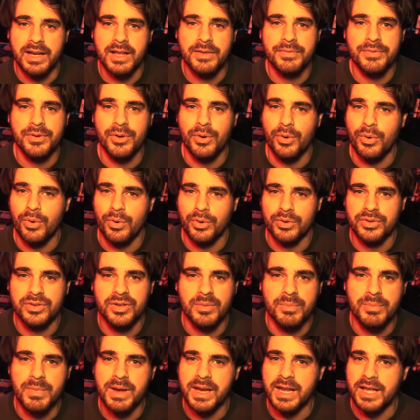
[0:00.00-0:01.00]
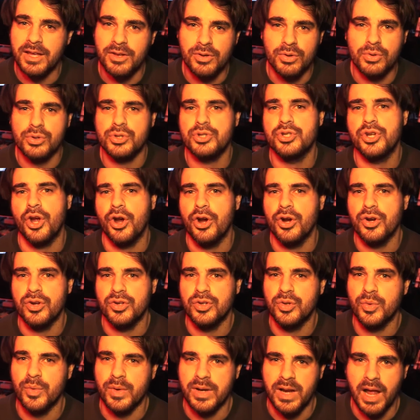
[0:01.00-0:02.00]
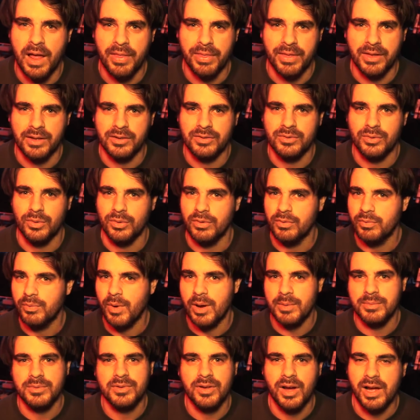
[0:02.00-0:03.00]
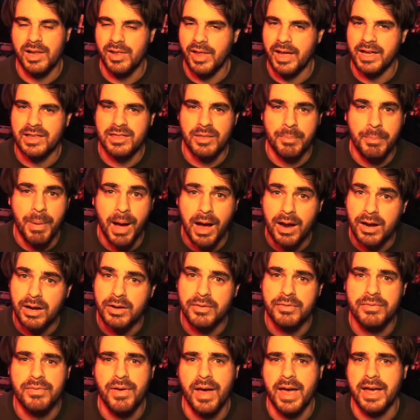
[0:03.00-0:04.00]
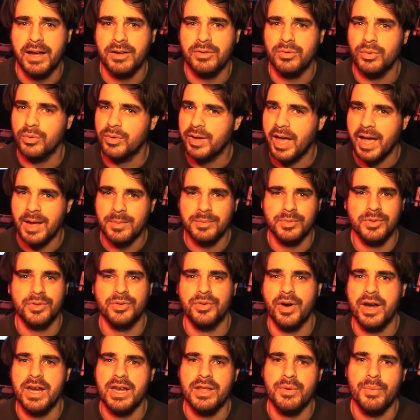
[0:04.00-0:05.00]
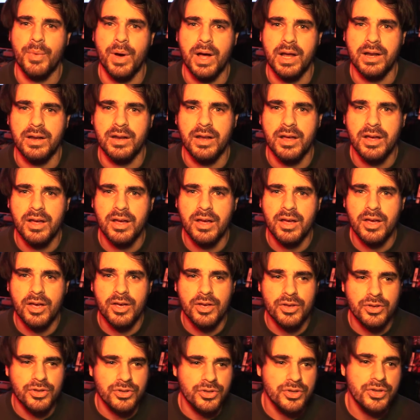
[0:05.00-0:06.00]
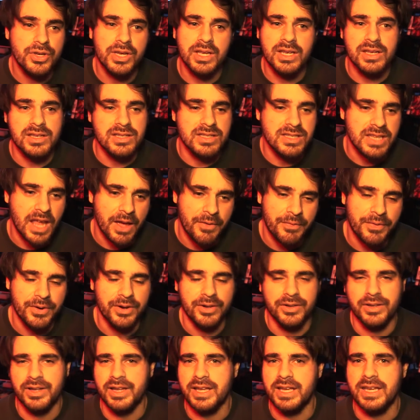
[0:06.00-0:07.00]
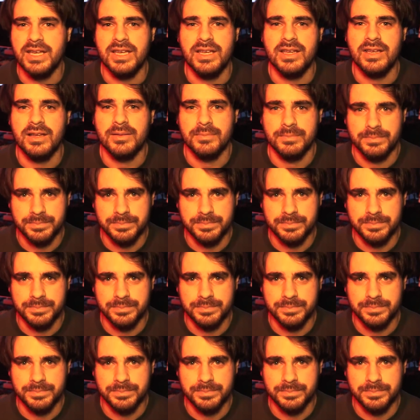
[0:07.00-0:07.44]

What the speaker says: If you're submitting your show to another sort of website like the Punk Effect or Gamester81, you can definitely,